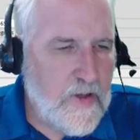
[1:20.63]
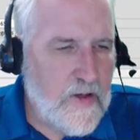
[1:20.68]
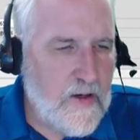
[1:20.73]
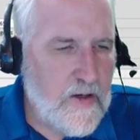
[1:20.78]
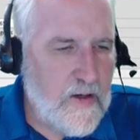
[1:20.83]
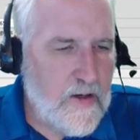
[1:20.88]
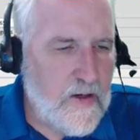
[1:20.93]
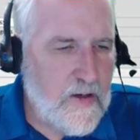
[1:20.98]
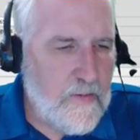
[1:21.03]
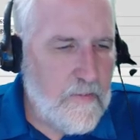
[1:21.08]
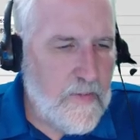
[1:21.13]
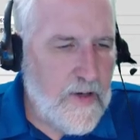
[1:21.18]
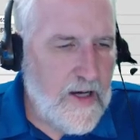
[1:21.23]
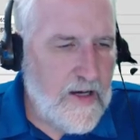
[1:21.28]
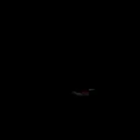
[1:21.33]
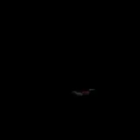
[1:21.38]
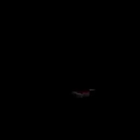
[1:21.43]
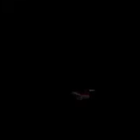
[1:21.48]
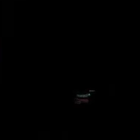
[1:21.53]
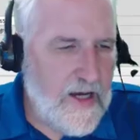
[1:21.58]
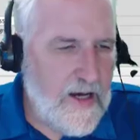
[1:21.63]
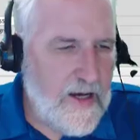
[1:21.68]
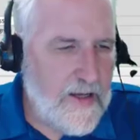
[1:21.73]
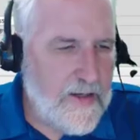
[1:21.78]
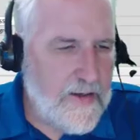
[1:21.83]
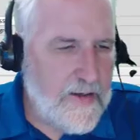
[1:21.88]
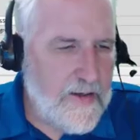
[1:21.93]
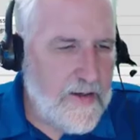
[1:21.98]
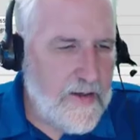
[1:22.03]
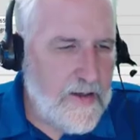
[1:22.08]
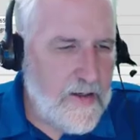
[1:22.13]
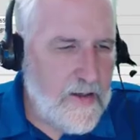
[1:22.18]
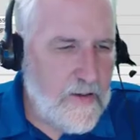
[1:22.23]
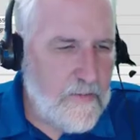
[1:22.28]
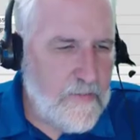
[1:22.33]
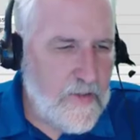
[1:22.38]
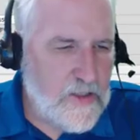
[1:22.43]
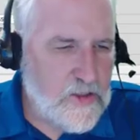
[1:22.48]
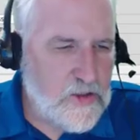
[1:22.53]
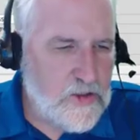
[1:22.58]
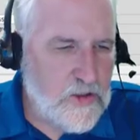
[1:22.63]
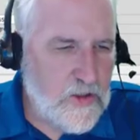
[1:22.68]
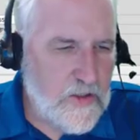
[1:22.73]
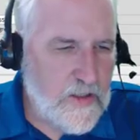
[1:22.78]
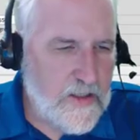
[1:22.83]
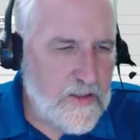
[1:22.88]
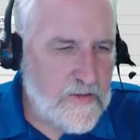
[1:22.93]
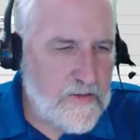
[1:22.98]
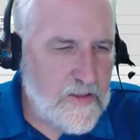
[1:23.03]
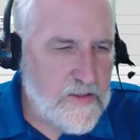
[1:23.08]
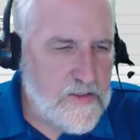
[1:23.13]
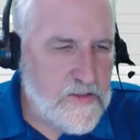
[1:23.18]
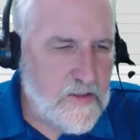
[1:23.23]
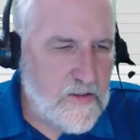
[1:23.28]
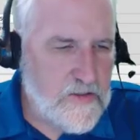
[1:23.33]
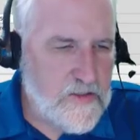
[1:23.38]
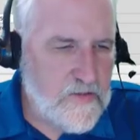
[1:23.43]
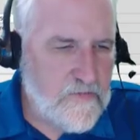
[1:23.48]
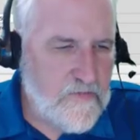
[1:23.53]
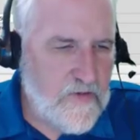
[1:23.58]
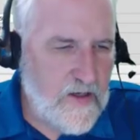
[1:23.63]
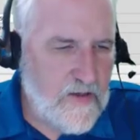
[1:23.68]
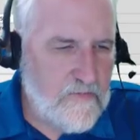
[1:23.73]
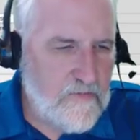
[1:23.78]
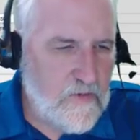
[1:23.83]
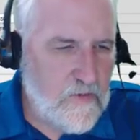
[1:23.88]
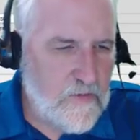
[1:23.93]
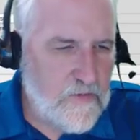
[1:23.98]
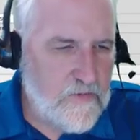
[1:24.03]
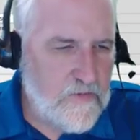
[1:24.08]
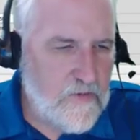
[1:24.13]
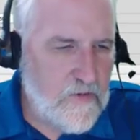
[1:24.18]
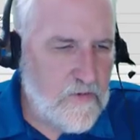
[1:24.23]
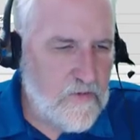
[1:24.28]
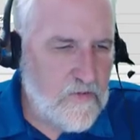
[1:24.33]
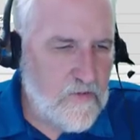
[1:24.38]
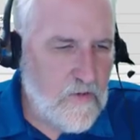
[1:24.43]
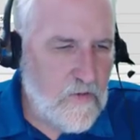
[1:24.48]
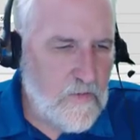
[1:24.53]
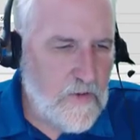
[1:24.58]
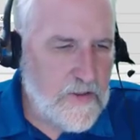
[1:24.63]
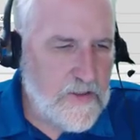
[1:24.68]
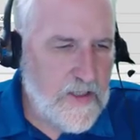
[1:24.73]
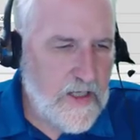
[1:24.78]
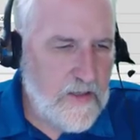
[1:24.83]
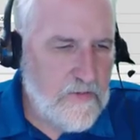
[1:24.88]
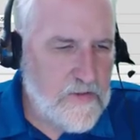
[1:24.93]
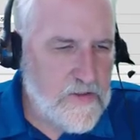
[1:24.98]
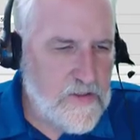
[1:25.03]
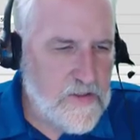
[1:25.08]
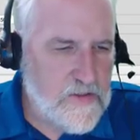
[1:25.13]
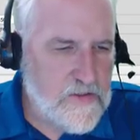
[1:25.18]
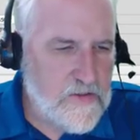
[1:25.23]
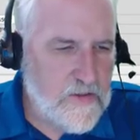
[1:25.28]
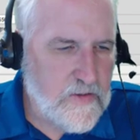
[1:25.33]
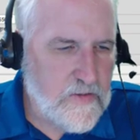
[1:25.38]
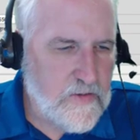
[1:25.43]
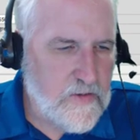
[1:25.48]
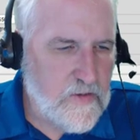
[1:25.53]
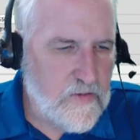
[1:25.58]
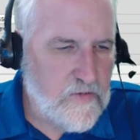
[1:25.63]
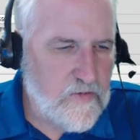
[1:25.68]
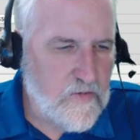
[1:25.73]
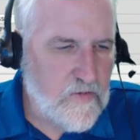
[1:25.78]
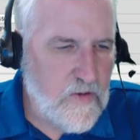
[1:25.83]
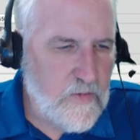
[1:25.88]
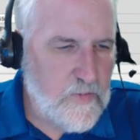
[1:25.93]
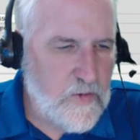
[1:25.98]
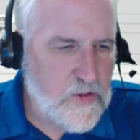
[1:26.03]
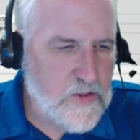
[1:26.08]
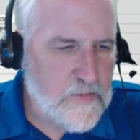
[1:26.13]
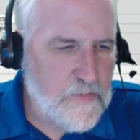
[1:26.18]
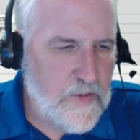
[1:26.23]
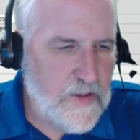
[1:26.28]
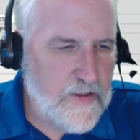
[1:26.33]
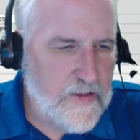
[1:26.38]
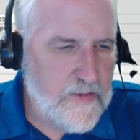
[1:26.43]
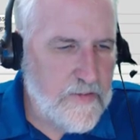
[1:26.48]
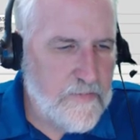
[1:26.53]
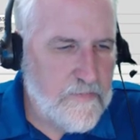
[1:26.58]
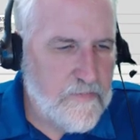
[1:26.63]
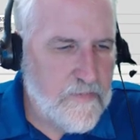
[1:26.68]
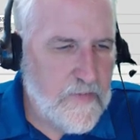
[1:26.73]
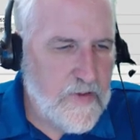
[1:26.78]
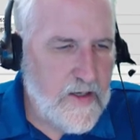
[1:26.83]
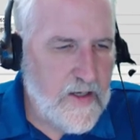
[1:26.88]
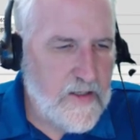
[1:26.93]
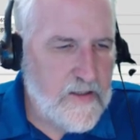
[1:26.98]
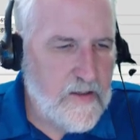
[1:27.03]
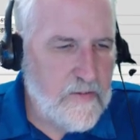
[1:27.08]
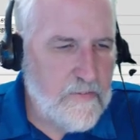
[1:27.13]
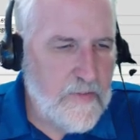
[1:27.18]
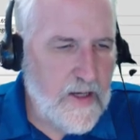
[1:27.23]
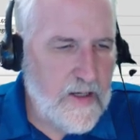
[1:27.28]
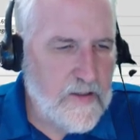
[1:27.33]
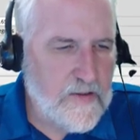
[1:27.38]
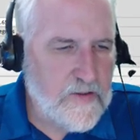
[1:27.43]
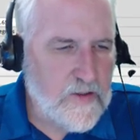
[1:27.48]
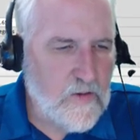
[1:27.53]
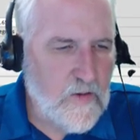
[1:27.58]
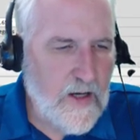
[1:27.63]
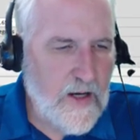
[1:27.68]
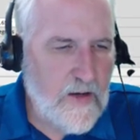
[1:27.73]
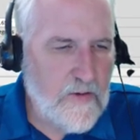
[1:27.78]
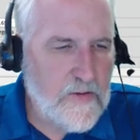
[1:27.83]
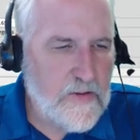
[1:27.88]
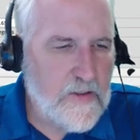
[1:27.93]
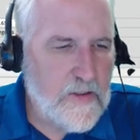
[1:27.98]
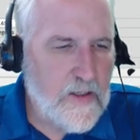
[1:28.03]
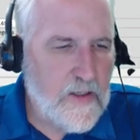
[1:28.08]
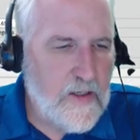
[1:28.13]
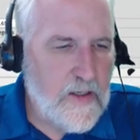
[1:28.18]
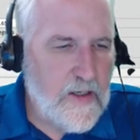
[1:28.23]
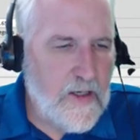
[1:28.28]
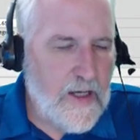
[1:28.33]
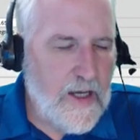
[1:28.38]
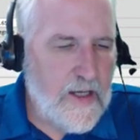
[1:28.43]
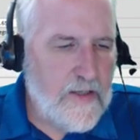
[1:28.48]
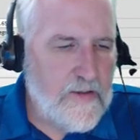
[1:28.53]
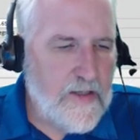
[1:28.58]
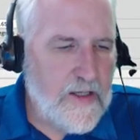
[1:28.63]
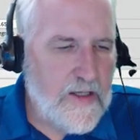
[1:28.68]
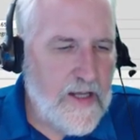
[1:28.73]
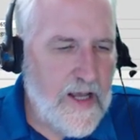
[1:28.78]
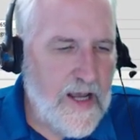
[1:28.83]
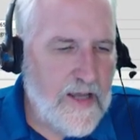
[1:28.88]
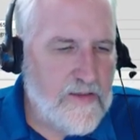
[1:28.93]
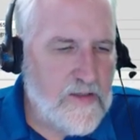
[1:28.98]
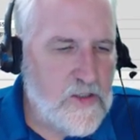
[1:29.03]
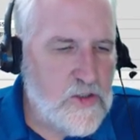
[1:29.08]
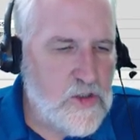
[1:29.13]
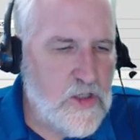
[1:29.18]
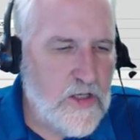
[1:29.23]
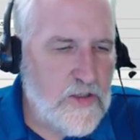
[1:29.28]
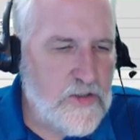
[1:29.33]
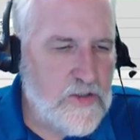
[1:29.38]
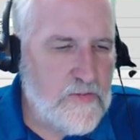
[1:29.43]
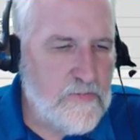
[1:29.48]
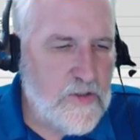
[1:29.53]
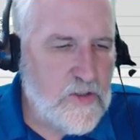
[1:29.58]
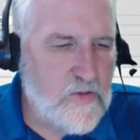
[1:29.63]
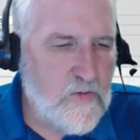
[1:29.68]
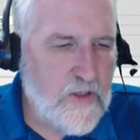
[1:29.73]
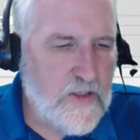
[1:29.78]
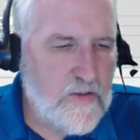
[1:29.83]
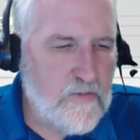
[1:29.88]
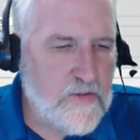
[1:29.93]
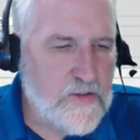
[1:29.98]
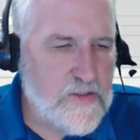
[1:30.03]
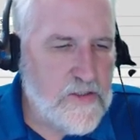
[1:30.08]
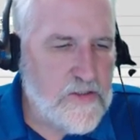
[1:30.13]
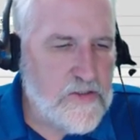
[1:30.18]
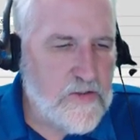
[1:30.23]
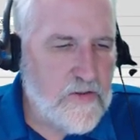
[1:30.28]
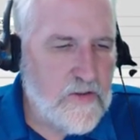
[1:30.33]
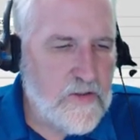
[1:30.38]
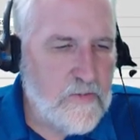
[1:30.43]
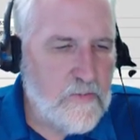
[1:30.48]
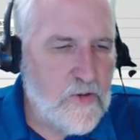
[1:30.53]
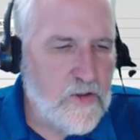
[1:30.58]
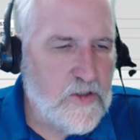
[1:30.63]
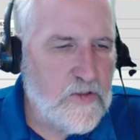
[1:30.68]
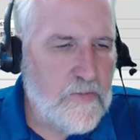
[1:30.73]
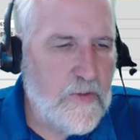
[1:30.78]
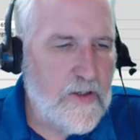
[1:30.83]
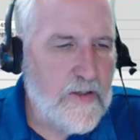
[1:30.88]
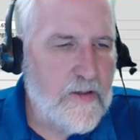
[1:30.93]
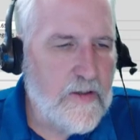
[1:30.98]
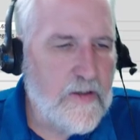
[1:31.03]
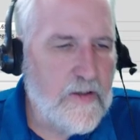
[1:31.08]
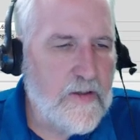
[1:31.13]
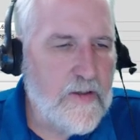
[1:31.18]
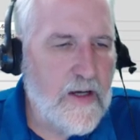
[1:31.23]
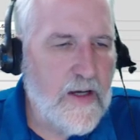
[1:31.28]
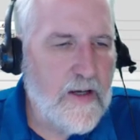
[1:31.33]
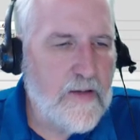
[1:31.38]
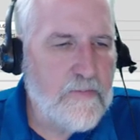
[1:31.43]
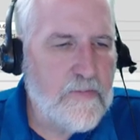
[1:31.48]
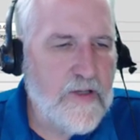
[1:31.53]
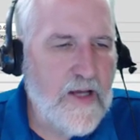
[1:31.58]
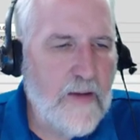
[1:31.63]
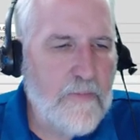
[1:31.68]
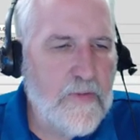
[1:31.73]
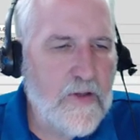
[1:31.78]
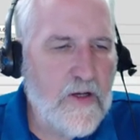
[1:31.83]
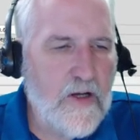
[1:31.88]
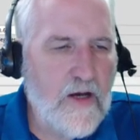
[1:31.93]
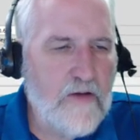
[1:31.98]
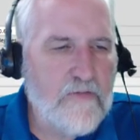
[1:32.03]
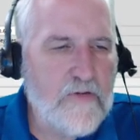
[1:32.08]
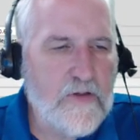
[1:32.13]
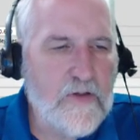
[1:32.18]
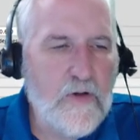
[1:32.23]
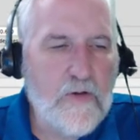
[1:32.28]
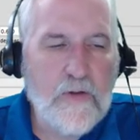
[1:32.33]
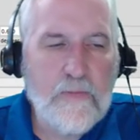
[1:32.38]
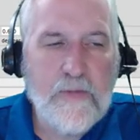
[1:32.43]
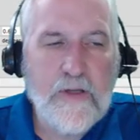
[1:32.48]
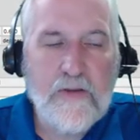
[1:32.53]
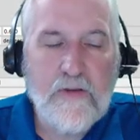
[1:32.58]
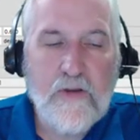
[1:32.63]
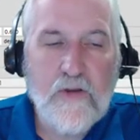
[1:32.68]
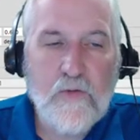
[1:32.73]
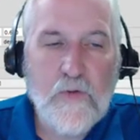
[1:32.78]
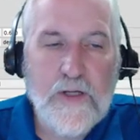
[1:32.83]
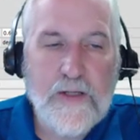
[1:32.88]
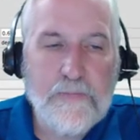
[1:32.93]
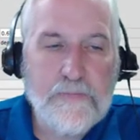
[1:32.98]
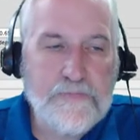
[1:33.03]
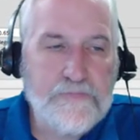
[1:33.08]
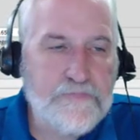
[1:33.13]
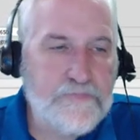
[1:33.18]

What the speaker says: I've got a circuit that starts at 5 volts, goes through a 1K resistor, goes through a push button, and then back to ground. And then at the junction between the resistor and the push button, I tap that off and go to pin 3.